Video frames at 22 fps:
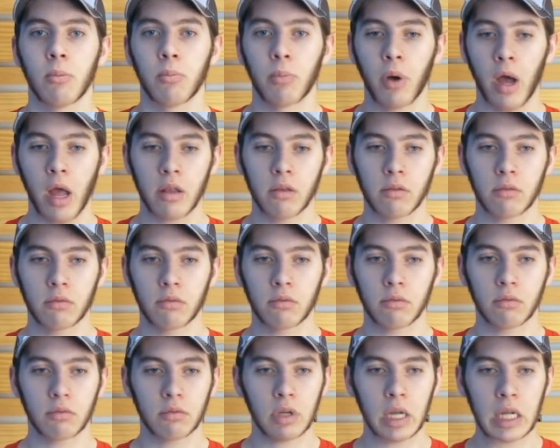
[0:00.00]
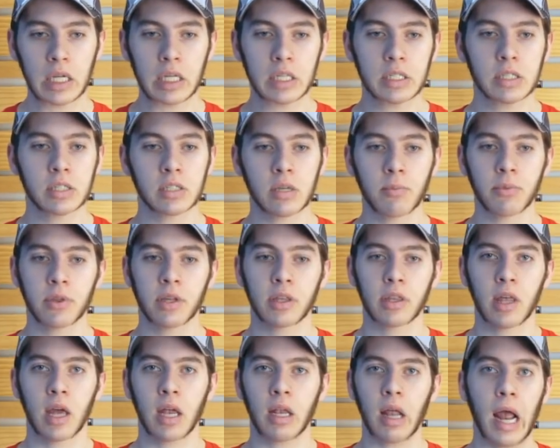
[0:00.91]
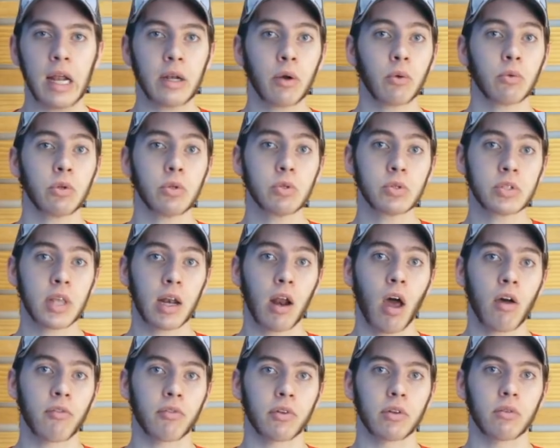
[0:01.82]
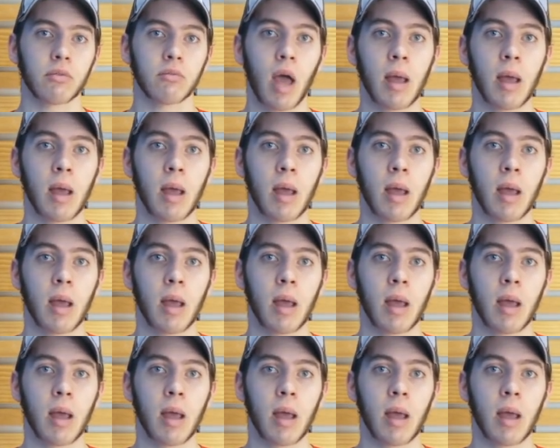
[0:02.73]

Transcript: But it is something that I don't use that often.